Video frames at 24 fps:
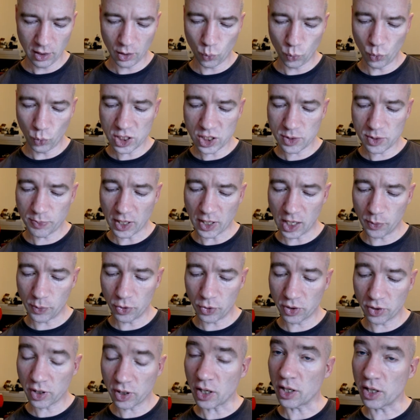Which spell would
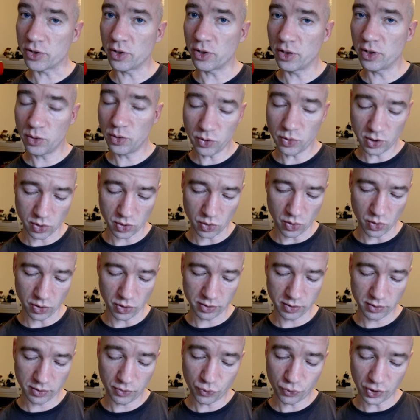you cast on the unicorn?
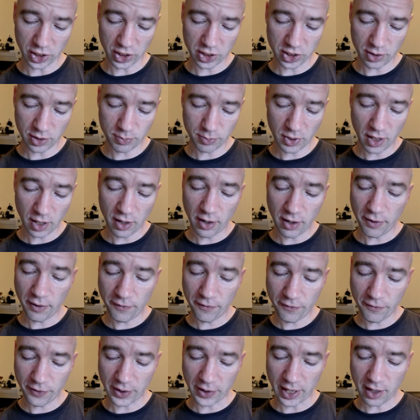Friendship,
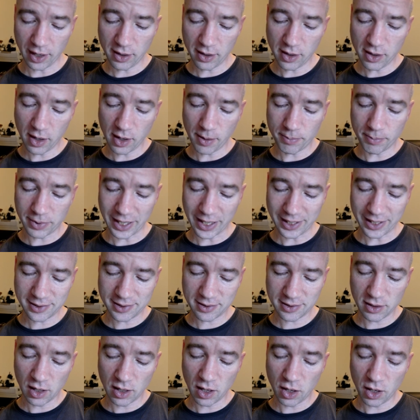fear,
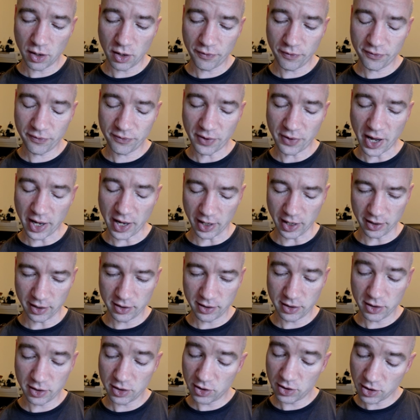bless, fire.
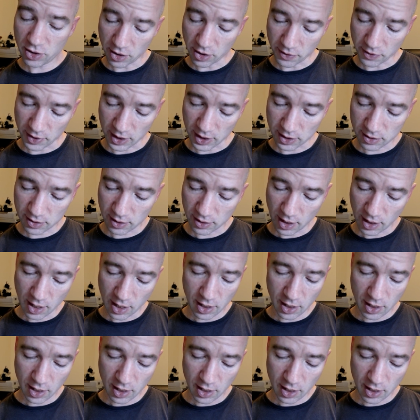None of these.